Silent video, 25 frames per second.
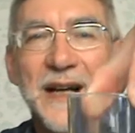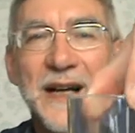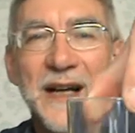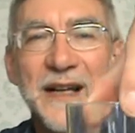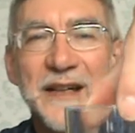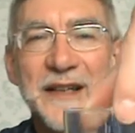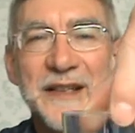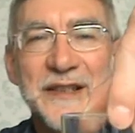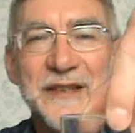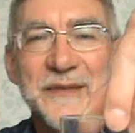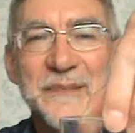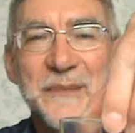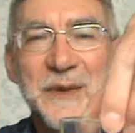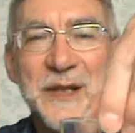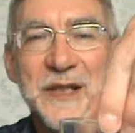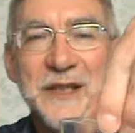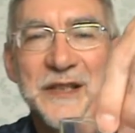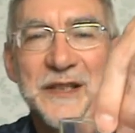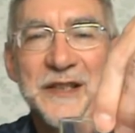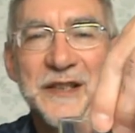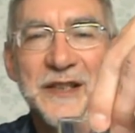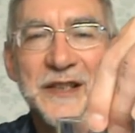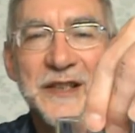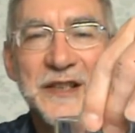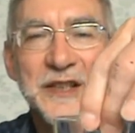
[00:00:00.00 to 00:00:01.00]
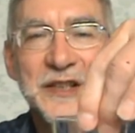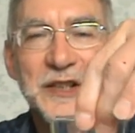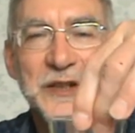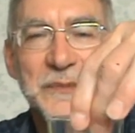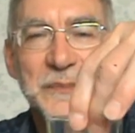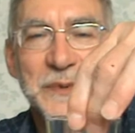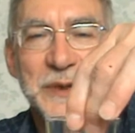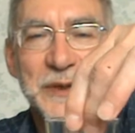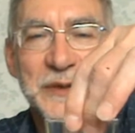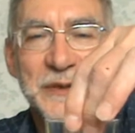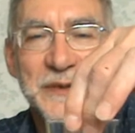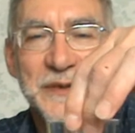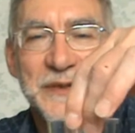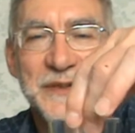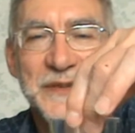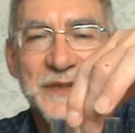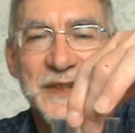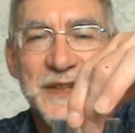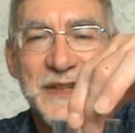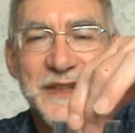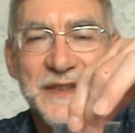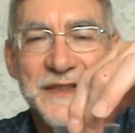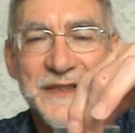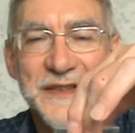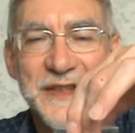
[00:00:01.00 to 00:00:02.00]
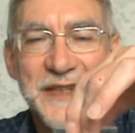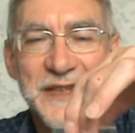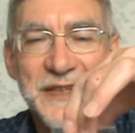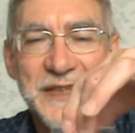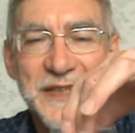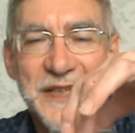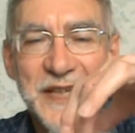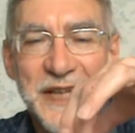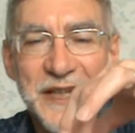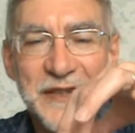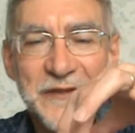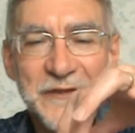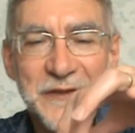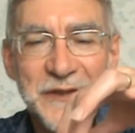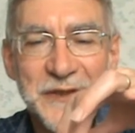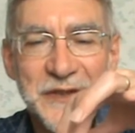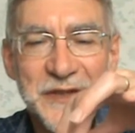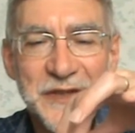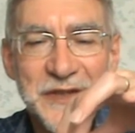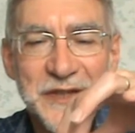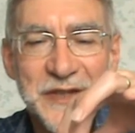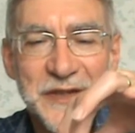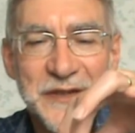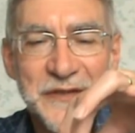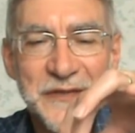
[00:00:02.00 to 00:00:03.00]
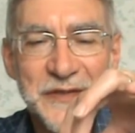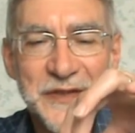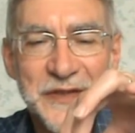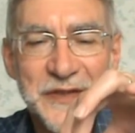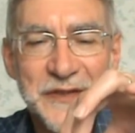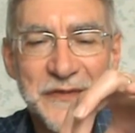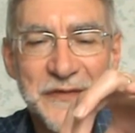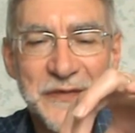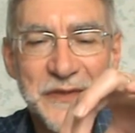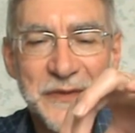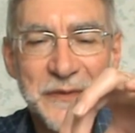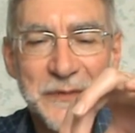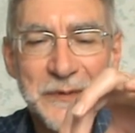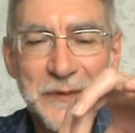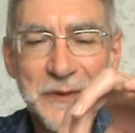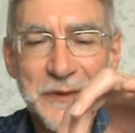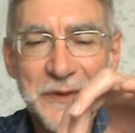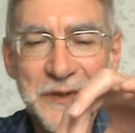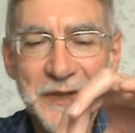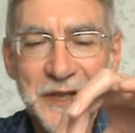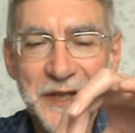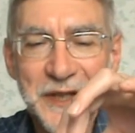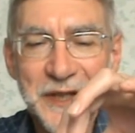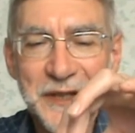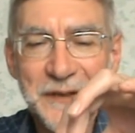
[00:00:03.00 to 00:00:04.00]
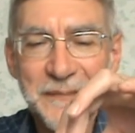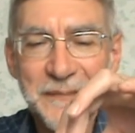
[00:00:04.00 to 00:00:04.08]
And it's made globules that stay together on the surface of the water.